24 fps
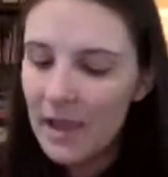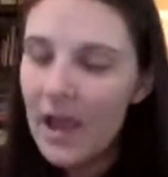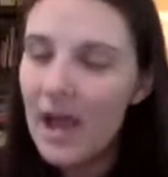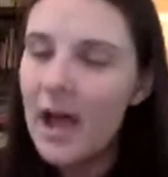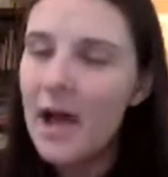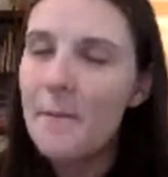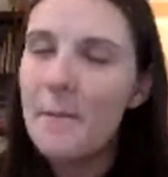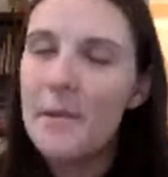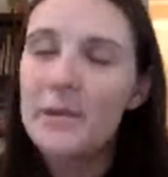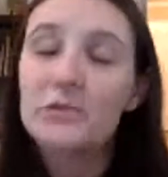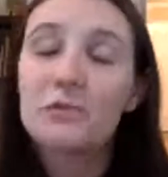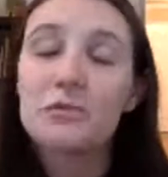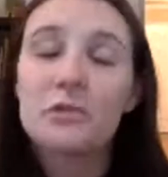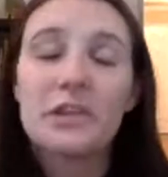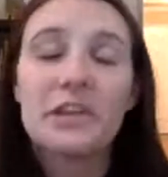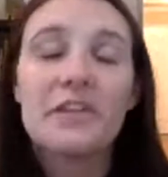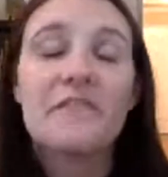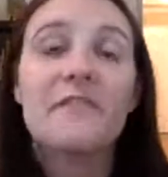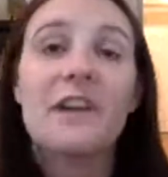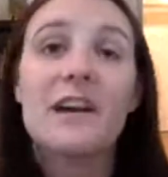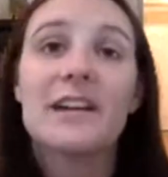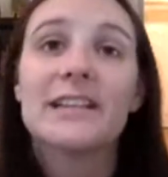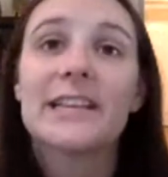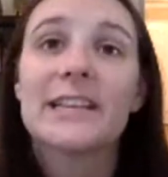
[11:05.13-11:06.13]
Um, that's really
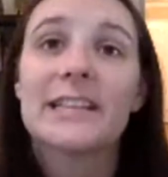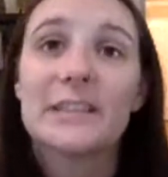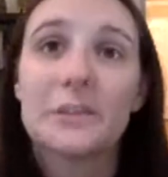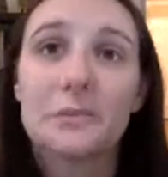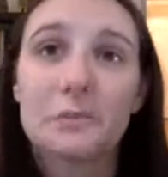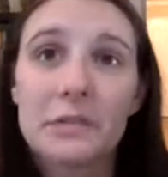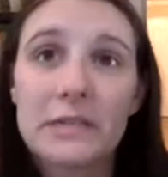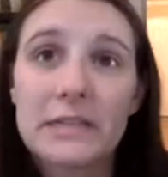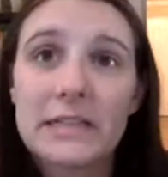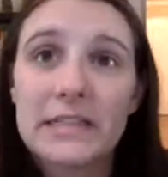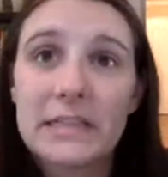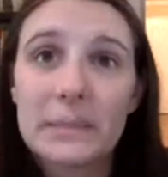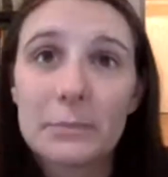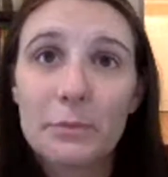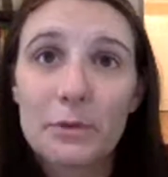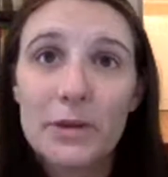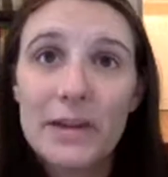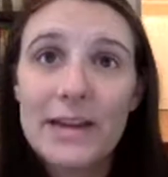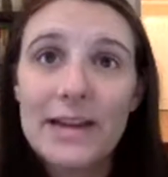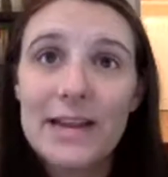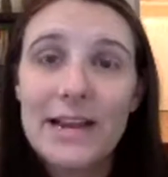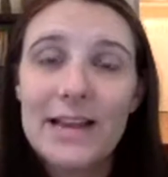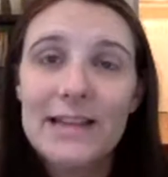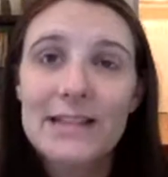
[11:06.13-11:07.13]
fun because they're really
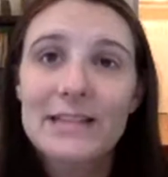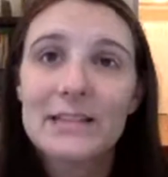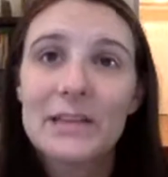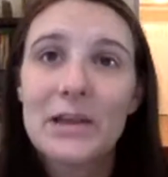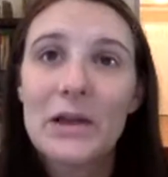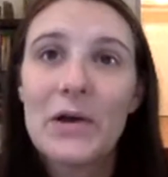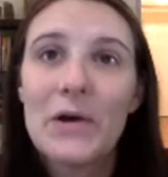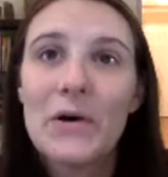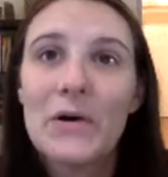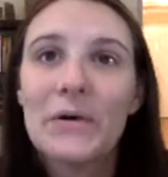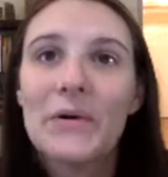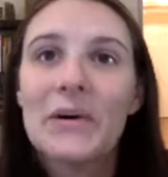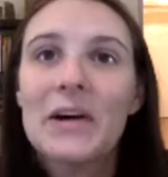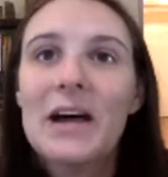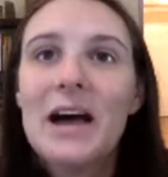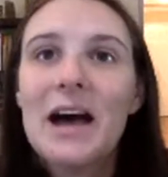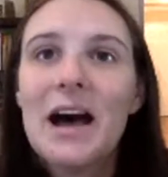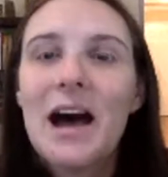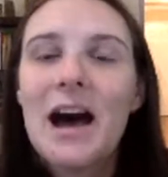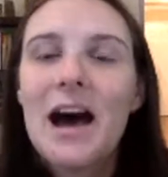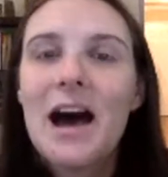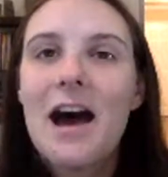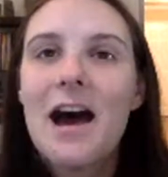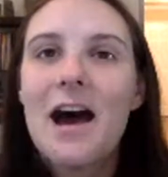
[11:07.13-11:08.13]
slippery. And so
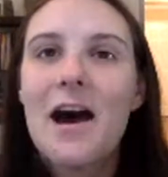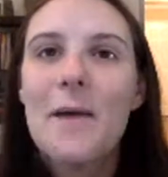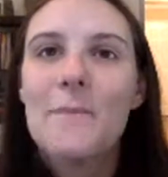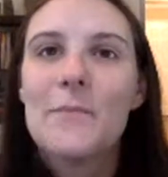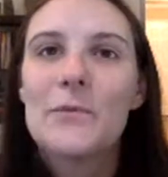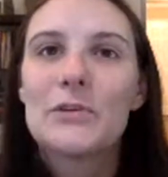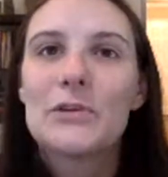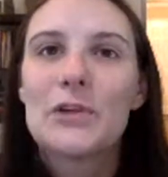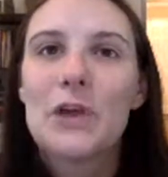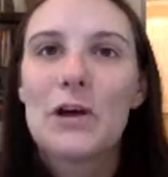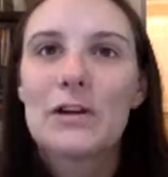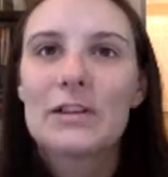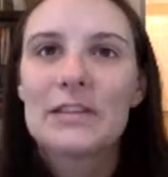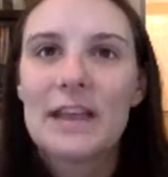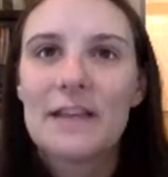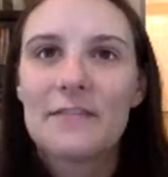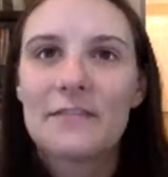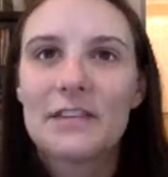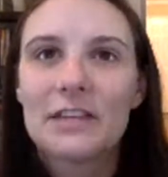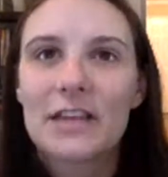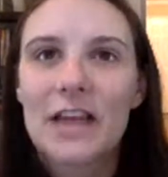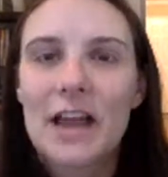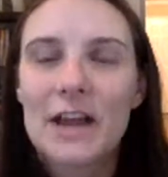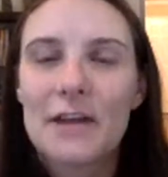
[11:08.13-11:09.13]
um, the dogs have
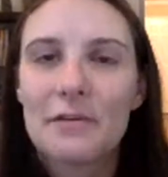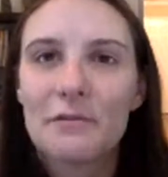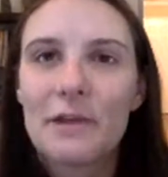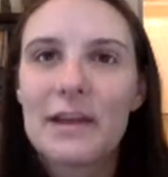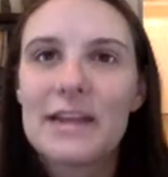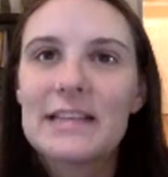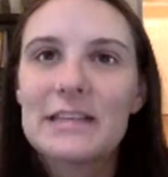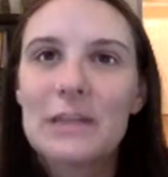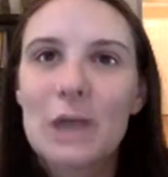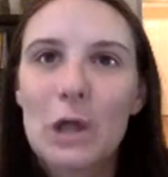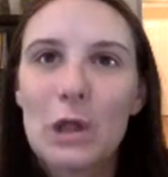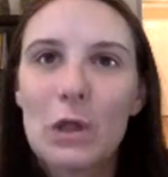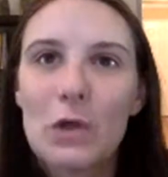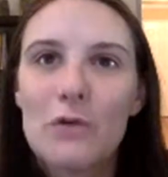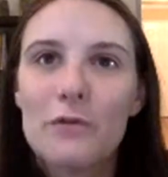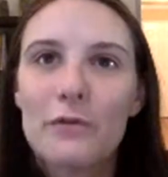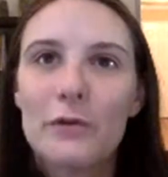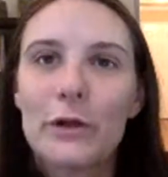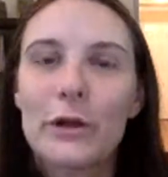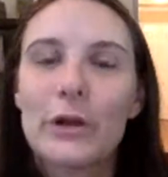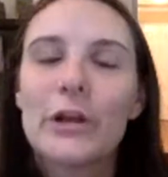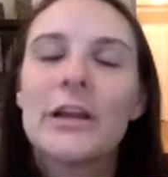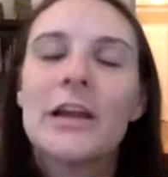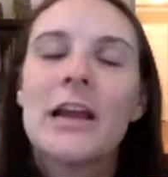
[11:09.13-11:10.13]
to kind of race all
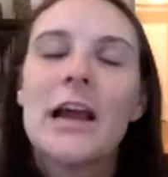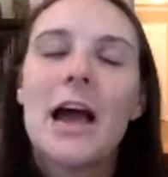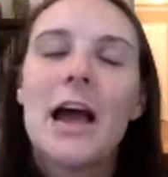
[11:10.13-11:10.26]
over,